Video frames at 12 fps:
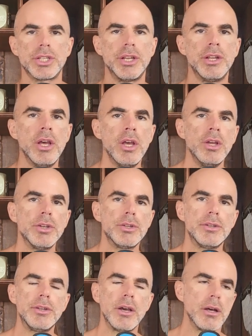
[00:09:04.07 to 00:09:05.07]
and
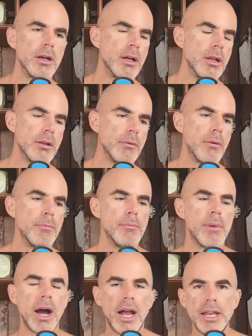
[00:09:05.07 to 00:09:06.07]
my
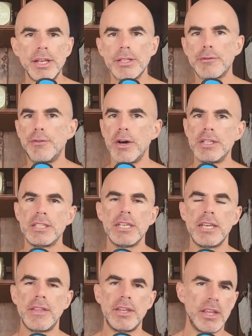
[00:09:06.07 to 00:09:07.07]
mind is
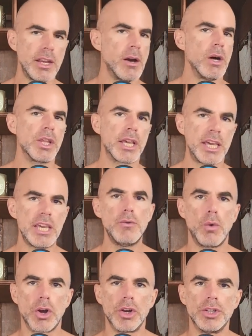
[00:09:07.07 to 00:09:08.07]
fuzzy. And they know all the key
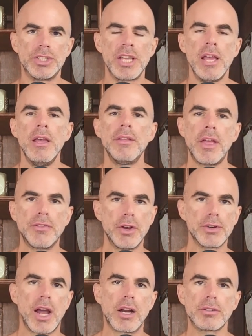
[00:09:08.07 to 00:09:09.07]
words that
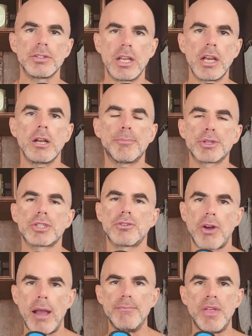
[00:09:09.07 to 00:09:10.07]
their doctors ain't going to
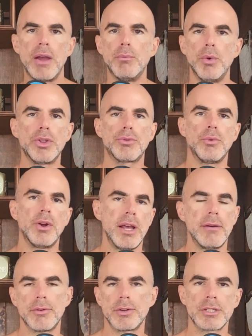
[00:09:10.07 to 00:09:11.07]
prescribe them with
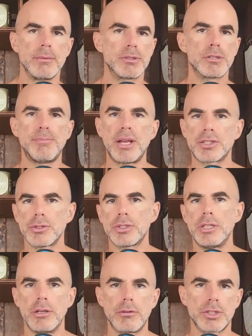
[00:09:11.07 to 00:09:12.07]
whatever, some special
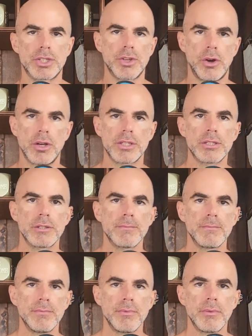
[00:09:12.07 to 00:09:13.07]
secret sauce.
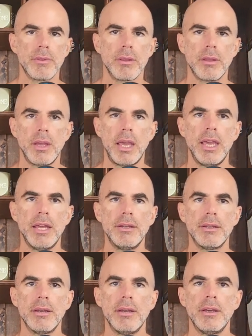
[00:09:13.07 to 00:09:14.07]
And